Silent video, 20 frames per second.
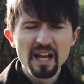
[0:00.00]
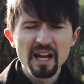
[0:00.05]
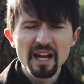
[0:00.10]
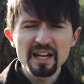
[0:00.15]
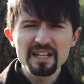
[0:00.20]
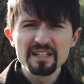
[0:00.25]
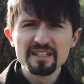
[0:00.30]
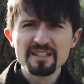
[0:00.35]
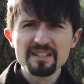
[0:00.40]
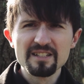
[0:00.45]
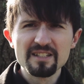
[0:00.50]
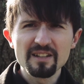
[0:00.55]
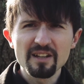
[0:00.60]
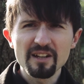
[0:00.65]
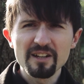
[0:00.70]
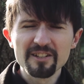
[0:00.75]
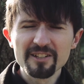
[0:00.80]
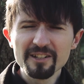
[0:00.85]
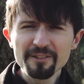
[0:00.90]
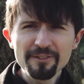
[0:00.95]
and
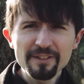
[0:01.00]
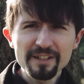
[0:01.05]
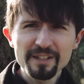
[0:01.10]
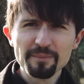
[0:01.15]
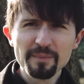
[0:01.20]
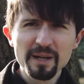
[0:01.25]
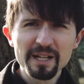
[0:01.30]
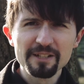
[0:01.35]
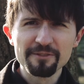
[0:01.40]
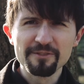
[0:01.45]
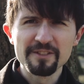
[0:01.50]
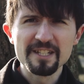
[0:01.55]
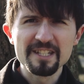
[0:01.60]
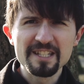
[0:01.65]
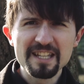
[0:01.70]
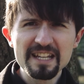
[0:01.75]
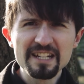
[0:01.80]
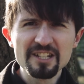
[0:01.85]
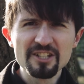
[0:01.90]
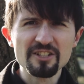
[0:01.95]
horrific
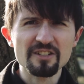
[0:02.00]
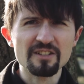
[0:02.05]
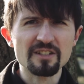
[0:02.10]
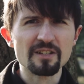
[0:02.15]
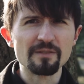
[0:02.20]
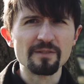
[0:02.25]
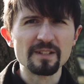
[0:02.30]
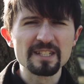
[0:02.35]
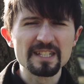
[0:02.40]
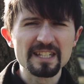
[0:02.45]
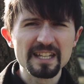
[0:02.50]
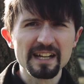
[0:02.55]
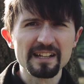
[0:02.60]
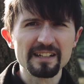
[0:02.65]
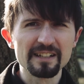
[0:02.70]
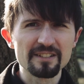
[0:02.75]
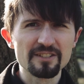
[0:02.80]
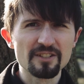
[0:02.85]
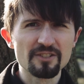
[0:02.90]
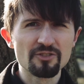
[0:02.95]
manifestations of its
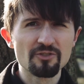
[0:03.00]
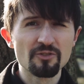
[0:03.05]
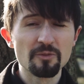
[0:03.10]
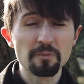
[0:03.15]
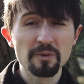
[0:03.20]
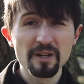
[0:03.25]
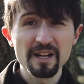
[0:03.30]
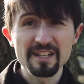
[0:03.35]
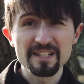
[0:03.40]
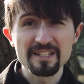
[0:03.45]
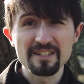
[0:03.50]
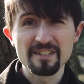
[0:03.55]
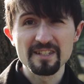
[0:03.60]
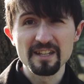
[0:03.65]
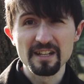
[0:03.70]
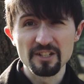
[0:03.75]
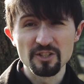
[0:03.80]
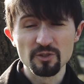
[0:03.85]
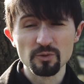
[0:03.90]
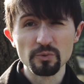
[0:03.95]
character's repressed
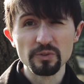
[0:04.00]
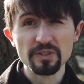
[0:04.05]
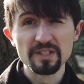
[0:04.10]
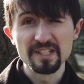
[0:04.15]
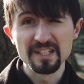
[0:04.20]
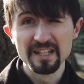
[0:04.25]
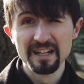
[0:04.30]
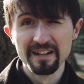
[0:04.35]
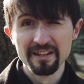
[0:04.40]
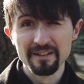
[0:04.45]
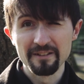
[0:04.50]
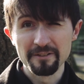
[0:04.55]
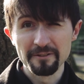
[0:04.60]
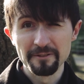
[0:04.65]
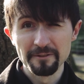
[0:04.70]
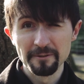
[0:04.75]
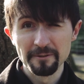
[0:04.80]
sexual desire.